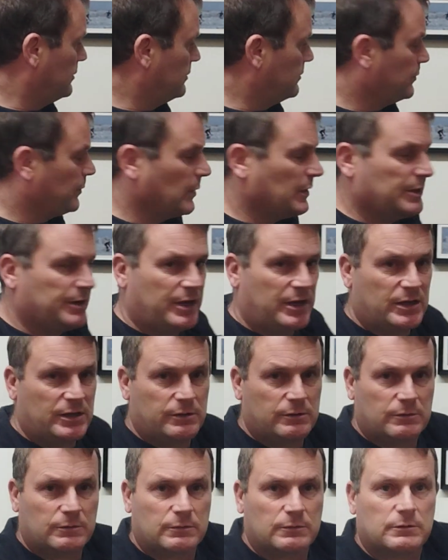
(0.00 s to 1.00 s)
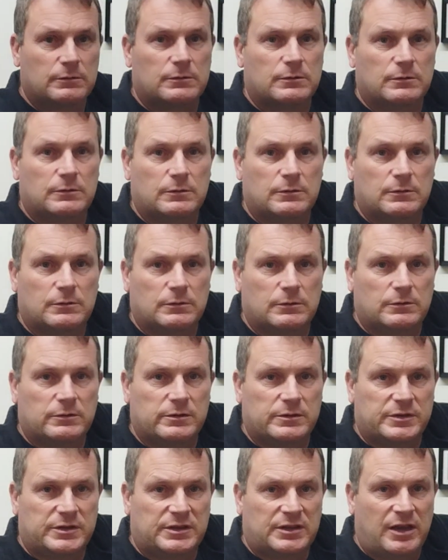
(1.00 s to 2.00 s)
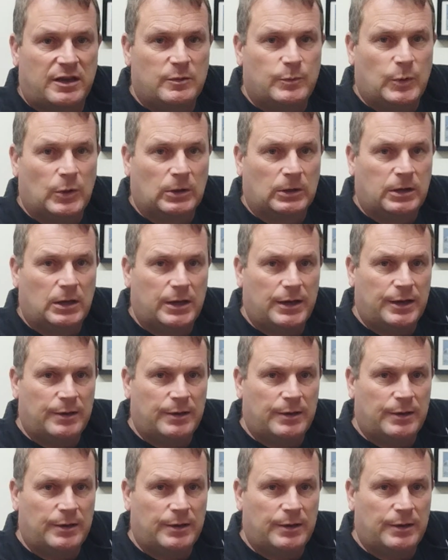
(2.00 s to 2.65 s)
It's been a staple